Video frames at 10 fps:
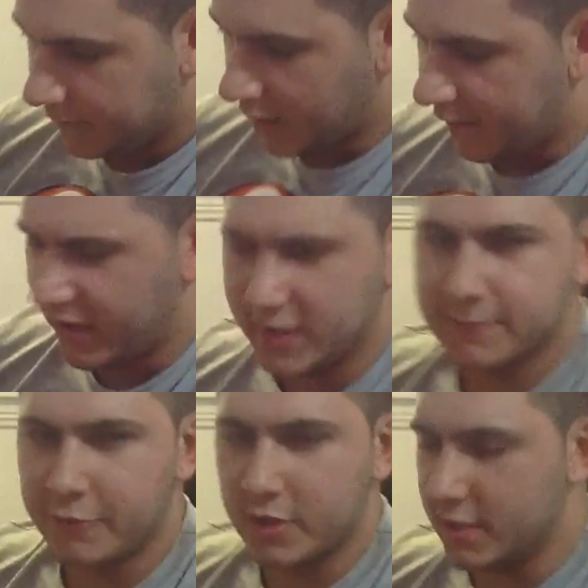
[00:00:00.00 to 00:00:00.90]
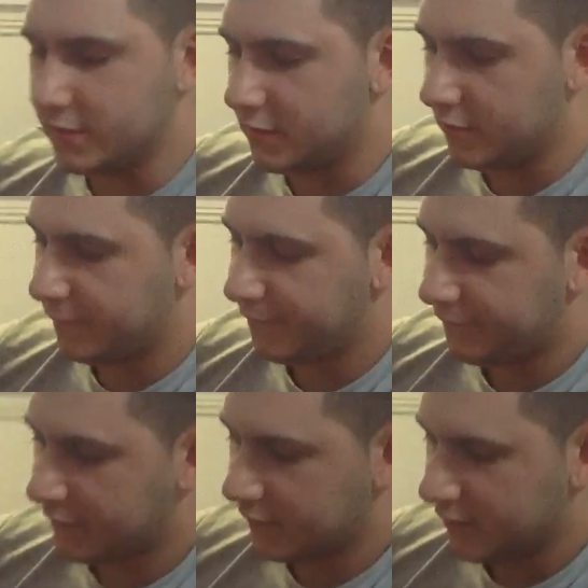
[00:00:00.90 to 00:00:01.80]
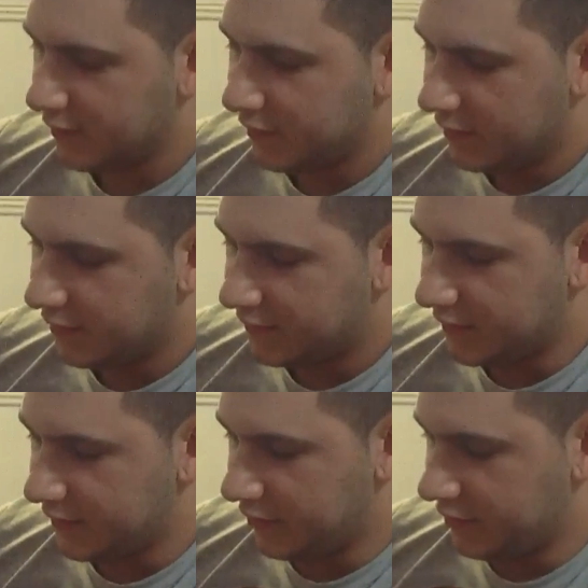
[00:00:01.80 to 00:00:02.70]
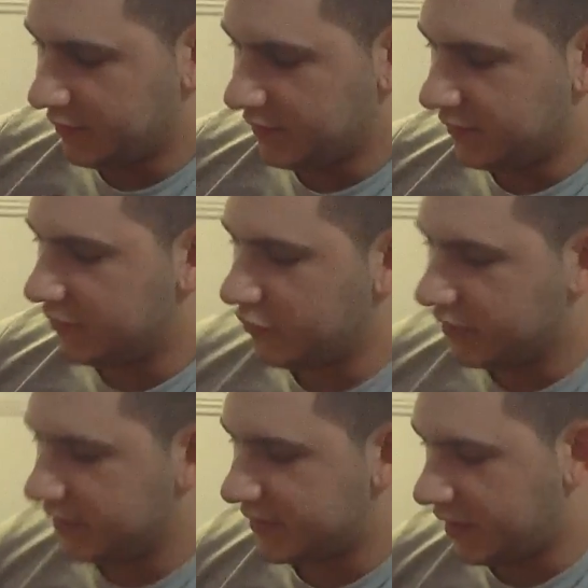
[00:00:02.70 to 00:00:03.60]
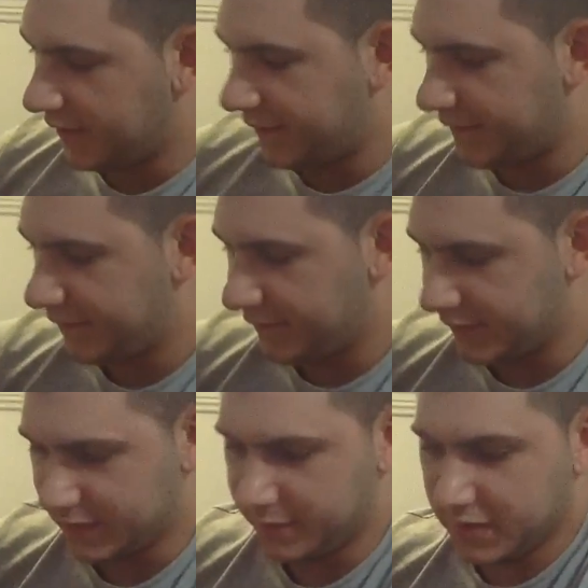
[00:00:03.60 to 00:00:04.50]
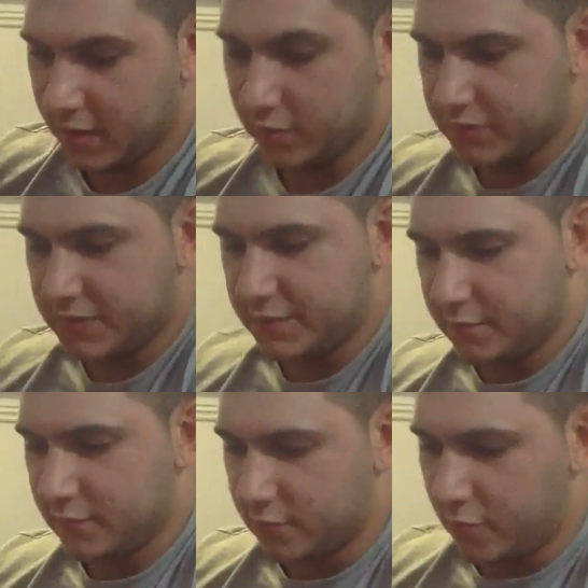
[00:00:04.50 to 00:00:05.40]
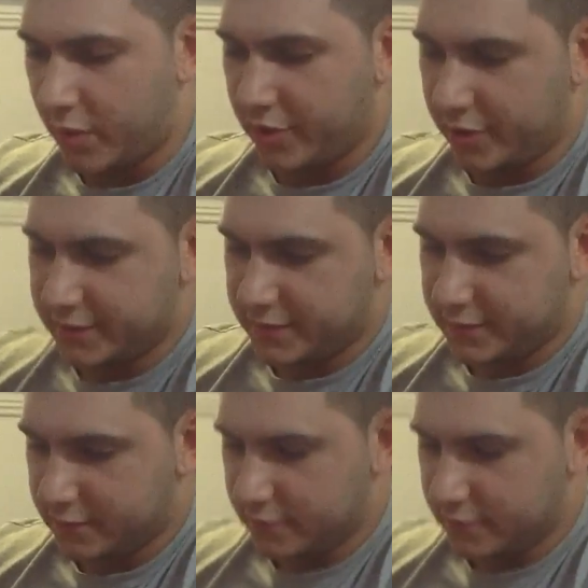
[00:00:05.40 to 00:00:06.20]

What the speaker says: I found it's pretty easy to do all this stuff for something that looks quite nice.